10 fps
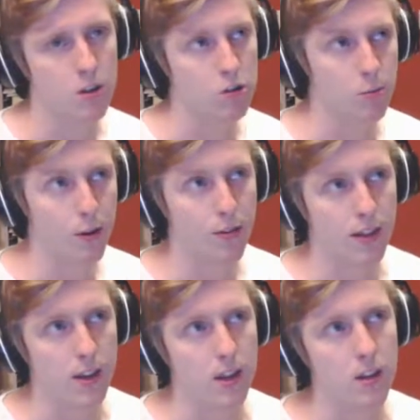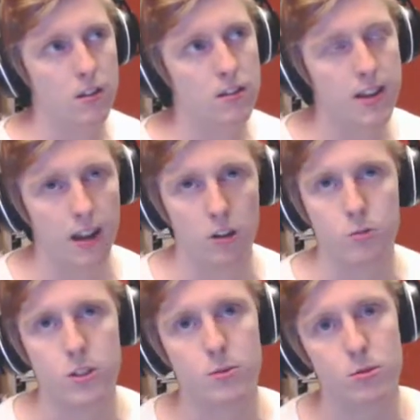Some of the Talos
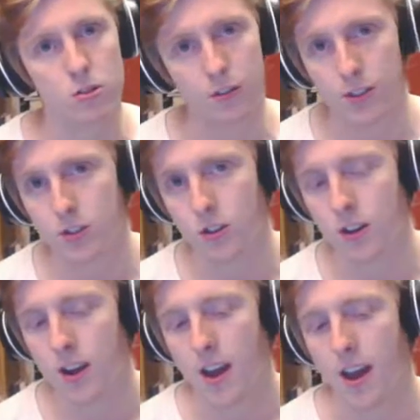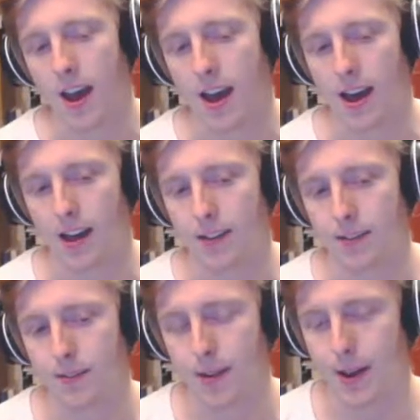Principle stuff is done,
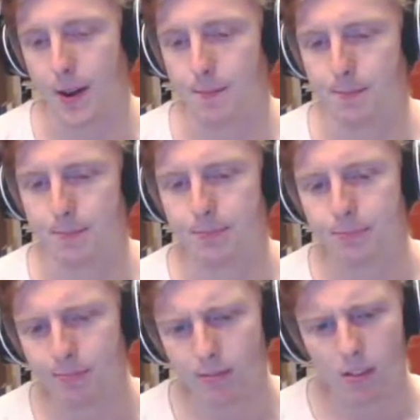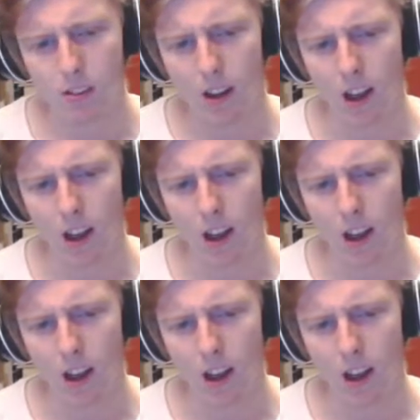and um, a